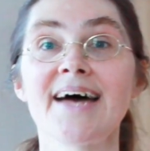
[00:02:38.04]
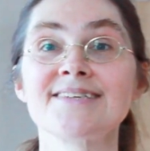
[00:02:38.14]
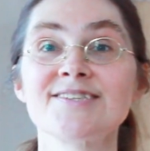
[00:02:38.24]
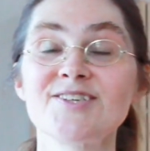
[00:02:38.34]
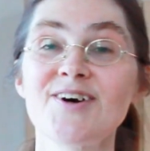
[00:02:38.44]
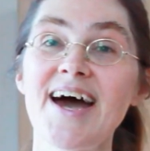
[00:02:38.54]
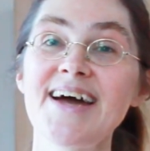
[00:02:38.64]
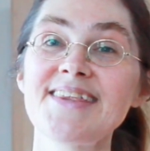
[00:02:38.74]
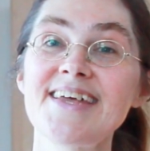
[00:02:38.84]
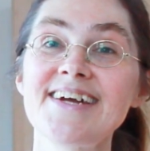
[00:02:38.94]
So
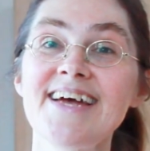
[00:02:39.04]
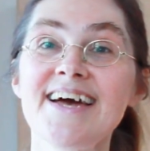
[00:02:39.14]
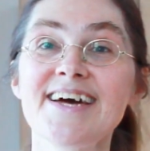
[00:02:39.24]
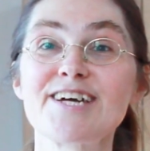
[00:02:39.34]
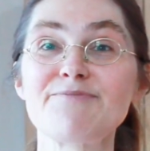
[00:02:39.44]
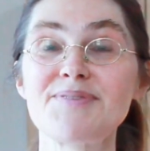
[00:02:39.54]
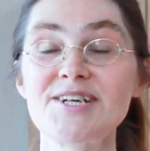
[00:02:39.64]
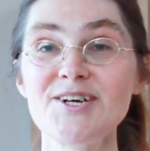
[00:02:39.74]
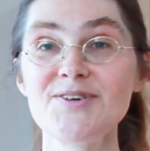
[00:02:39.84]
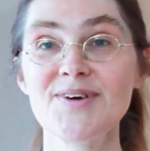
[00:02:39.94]
either
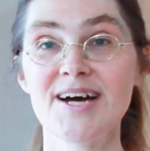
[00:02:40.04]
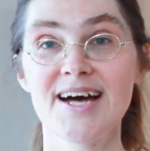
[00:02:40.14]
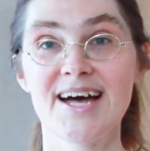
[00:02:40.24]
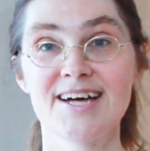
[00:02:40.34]
improve